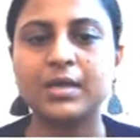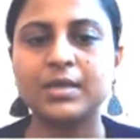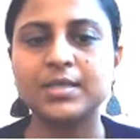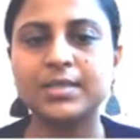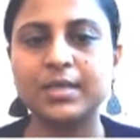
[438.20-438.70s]

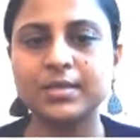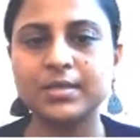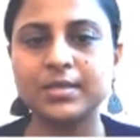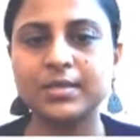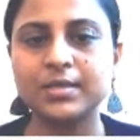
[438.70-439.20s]

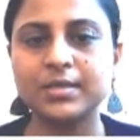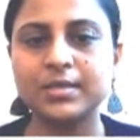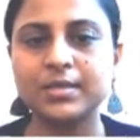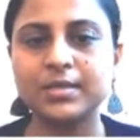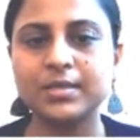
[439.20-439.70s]
Since
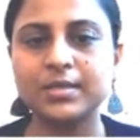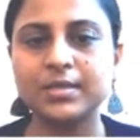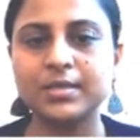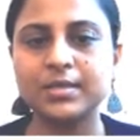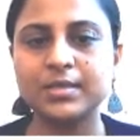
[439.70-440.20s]
the
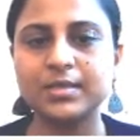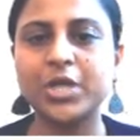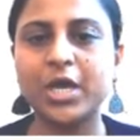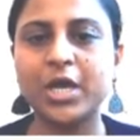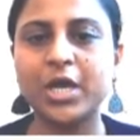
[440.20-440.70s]
need to
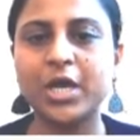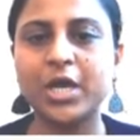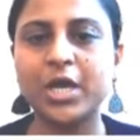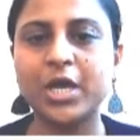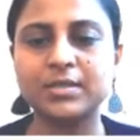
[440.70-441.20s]
share
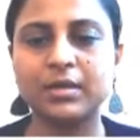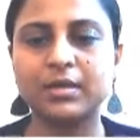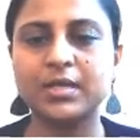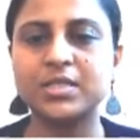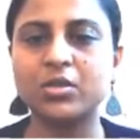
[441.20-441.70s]
profits
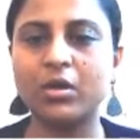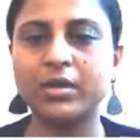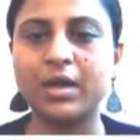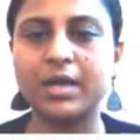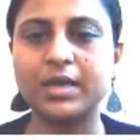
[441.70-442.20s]
does not
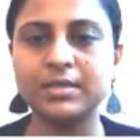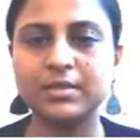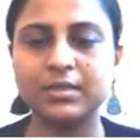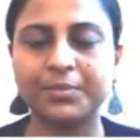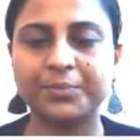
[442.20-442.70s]
arise
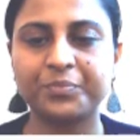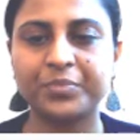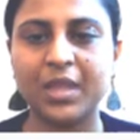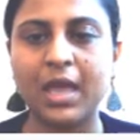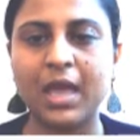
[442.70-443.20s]

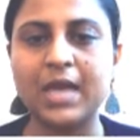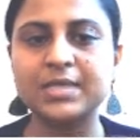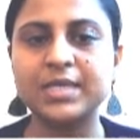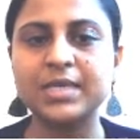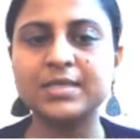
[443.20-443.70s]
as
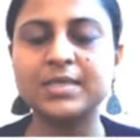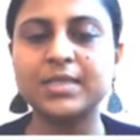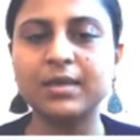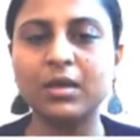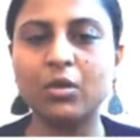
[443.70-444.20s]
he is the
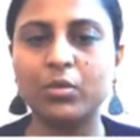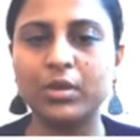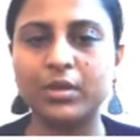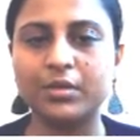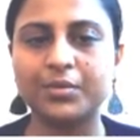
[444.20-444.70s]
single
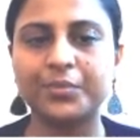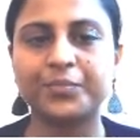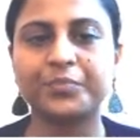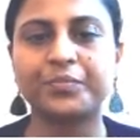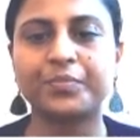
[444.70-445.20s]
owner,
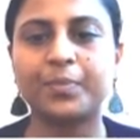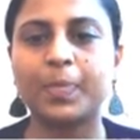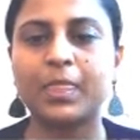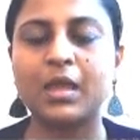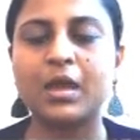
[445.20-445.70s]

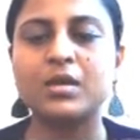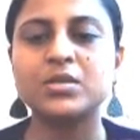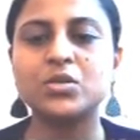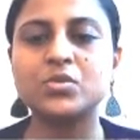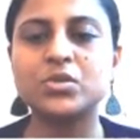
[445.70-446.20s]

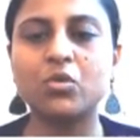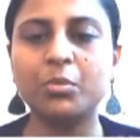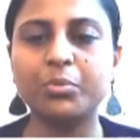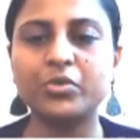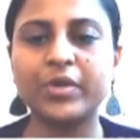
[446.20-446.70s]
so sole
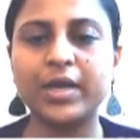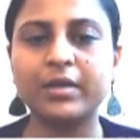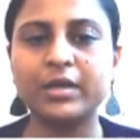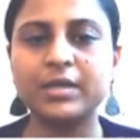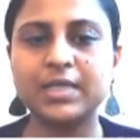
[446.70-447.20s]
trader
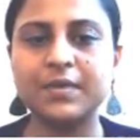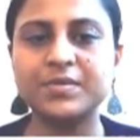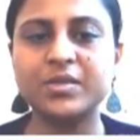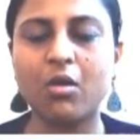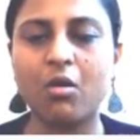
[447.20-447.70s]

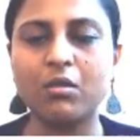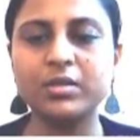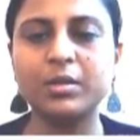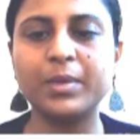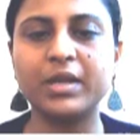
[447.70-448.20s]
receives all
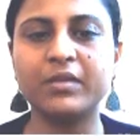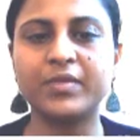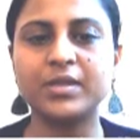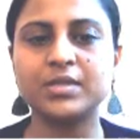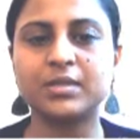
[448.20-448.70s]
the
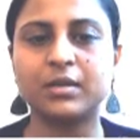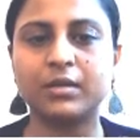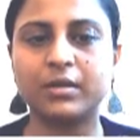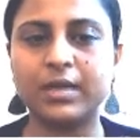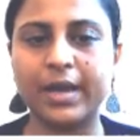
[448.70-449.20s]
benefits
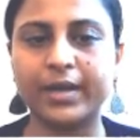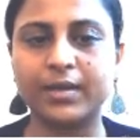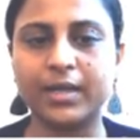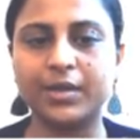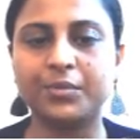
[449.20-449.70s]
directly.